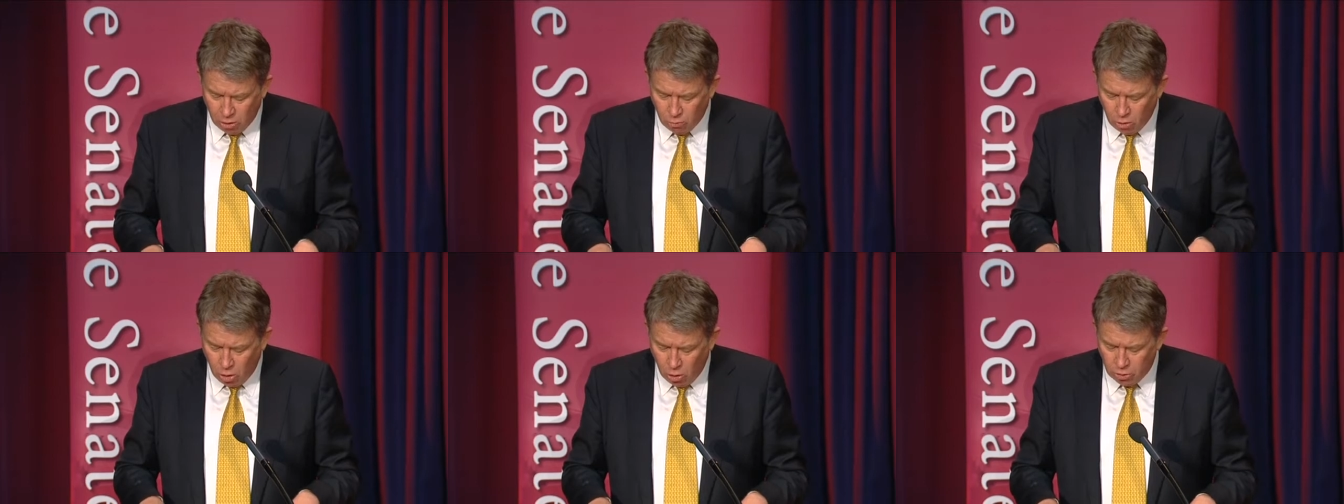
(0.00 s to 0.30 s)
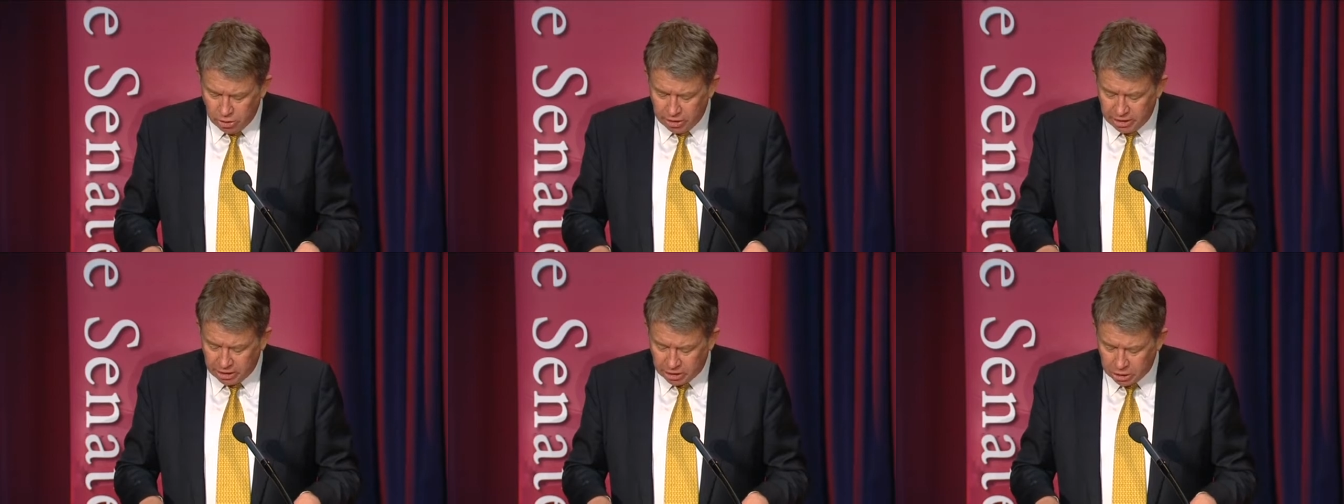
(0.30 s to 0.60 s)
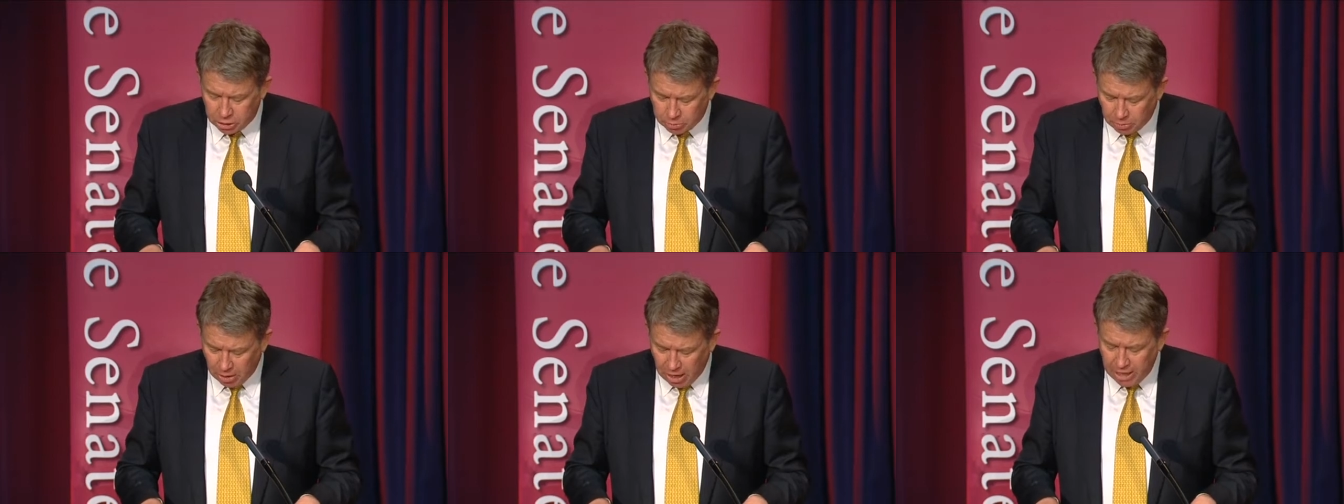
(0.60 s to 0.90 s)
role in
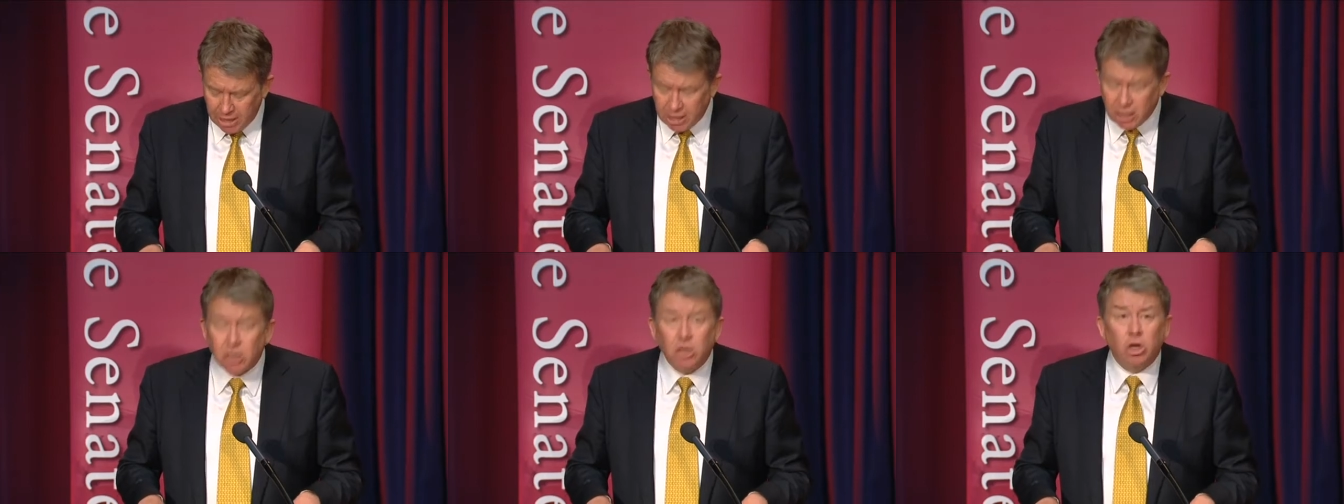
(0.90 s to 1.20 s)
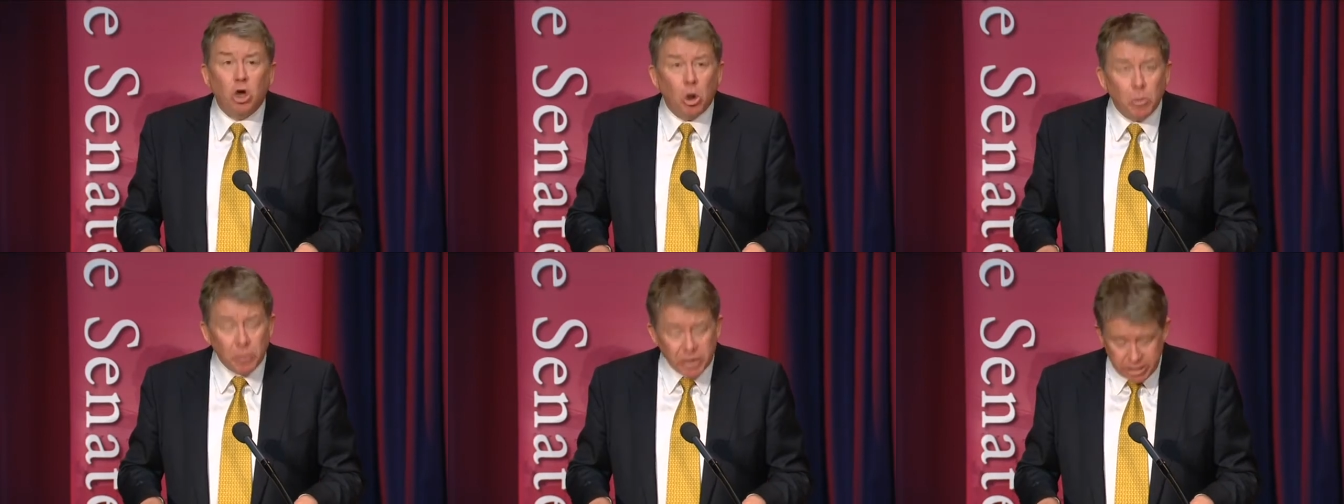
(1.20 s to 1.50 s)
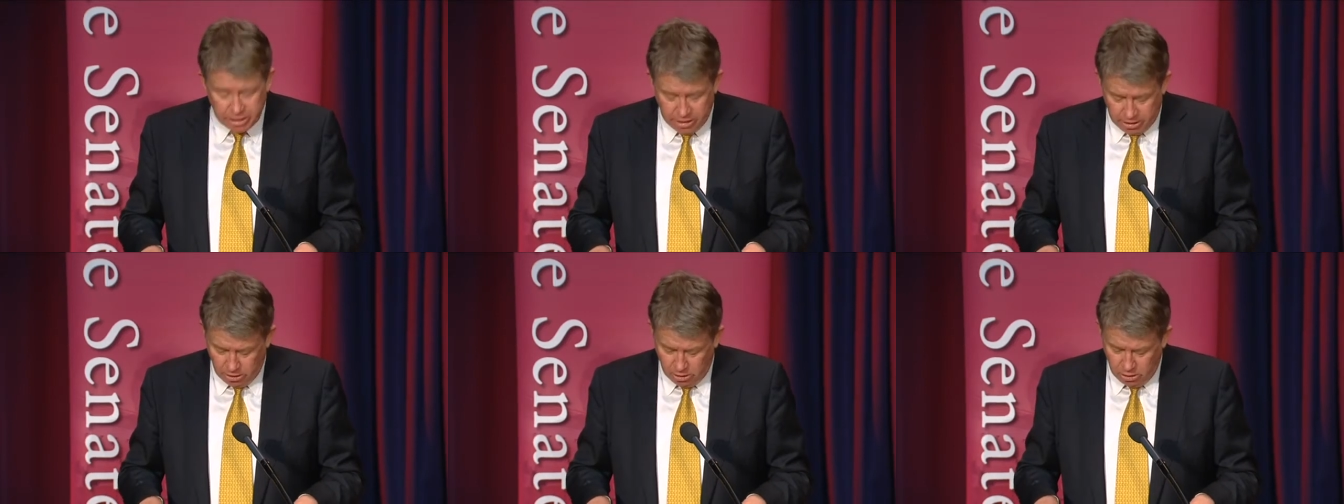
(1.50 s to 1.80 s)
explaining and
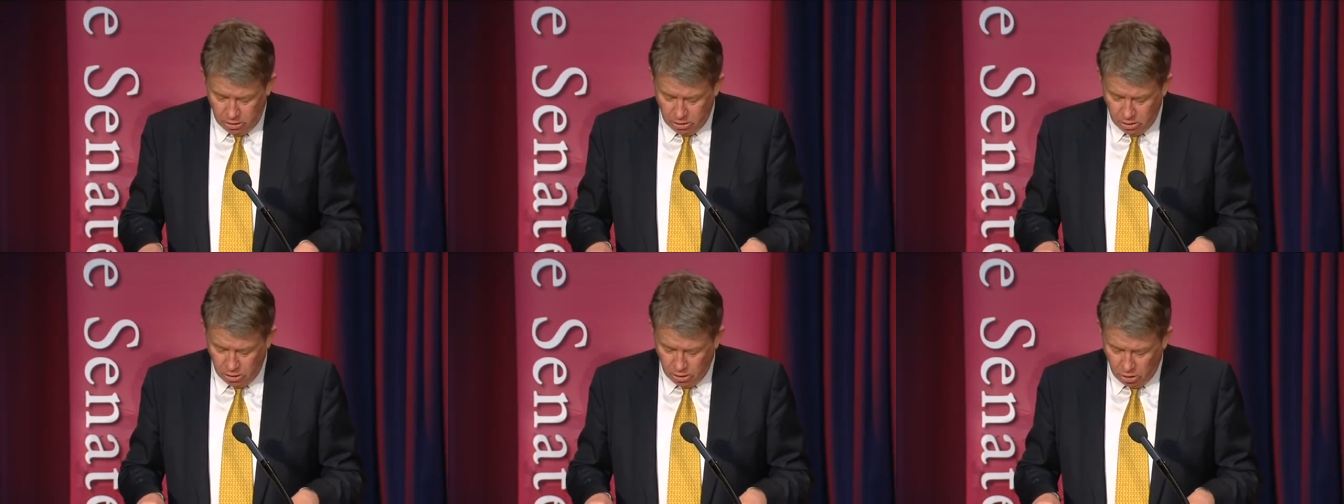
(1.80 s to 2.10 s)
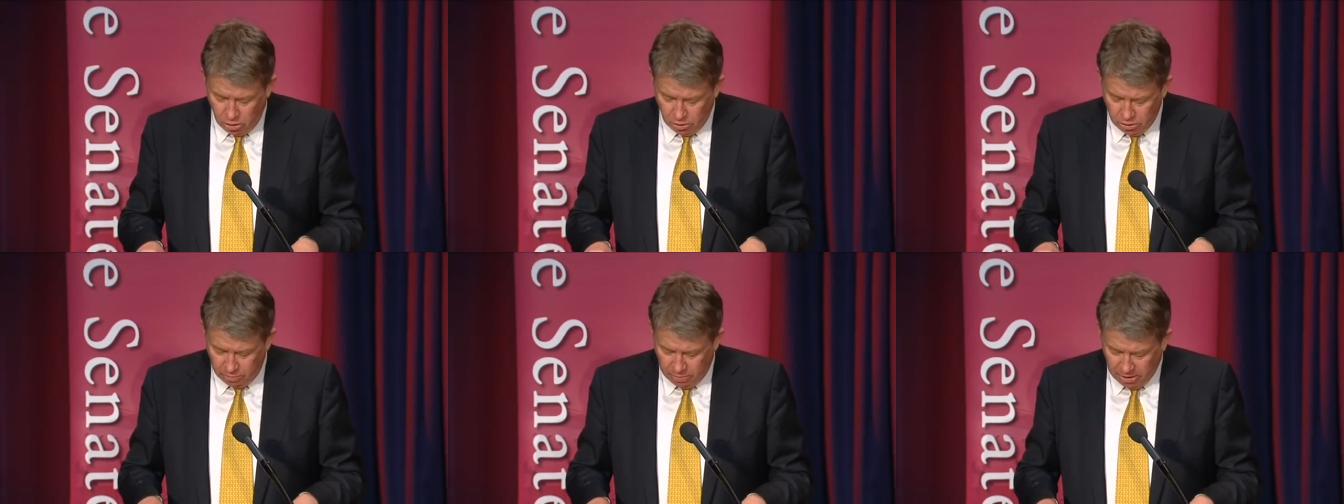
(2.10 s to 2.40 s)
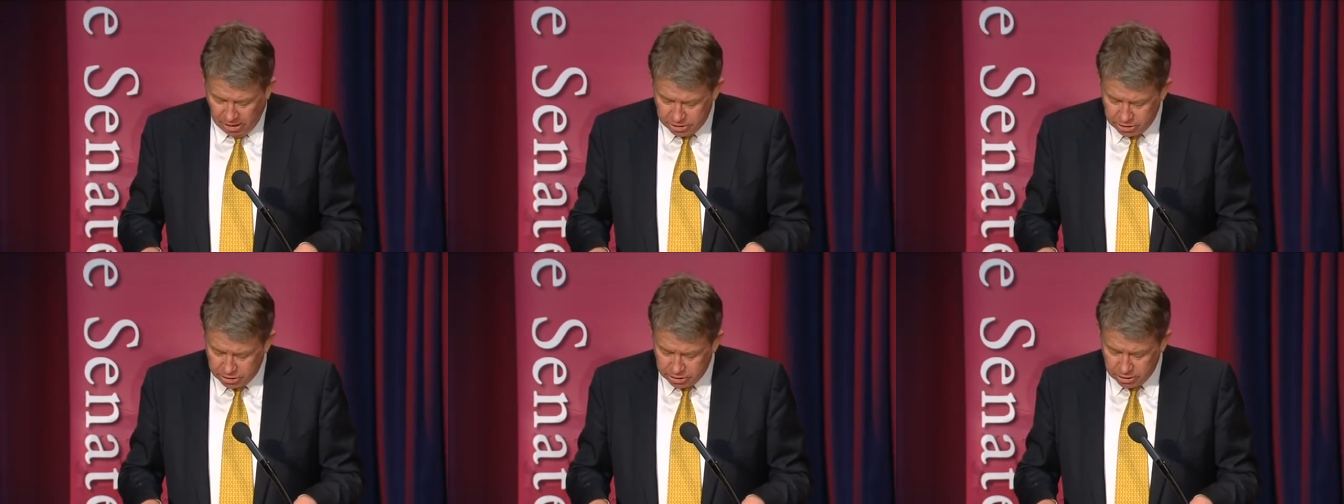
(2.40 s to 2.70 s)
commenting on the
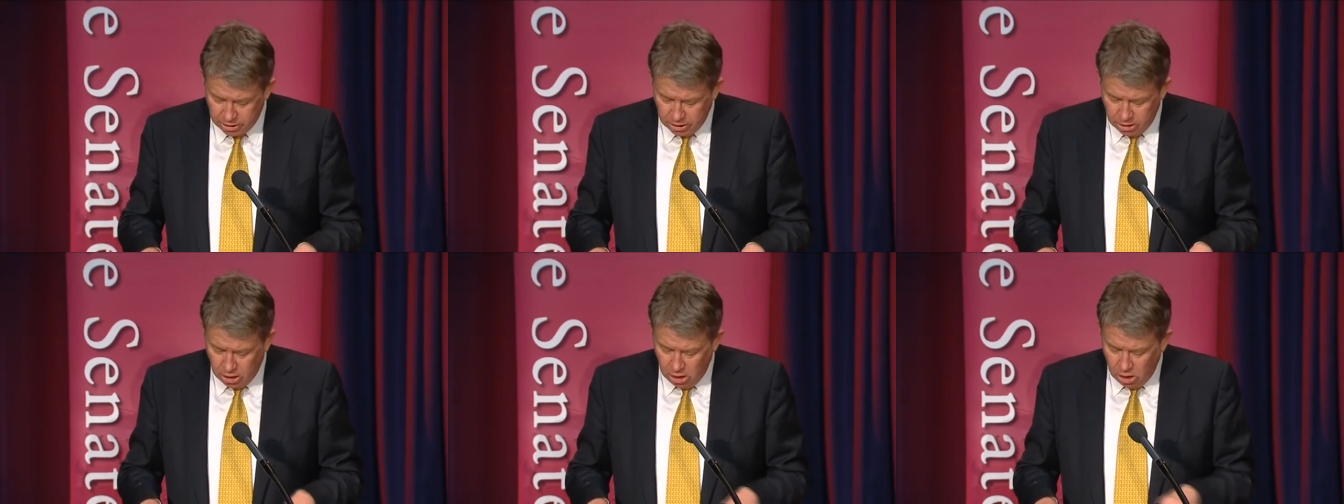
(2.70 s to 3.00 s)
budget,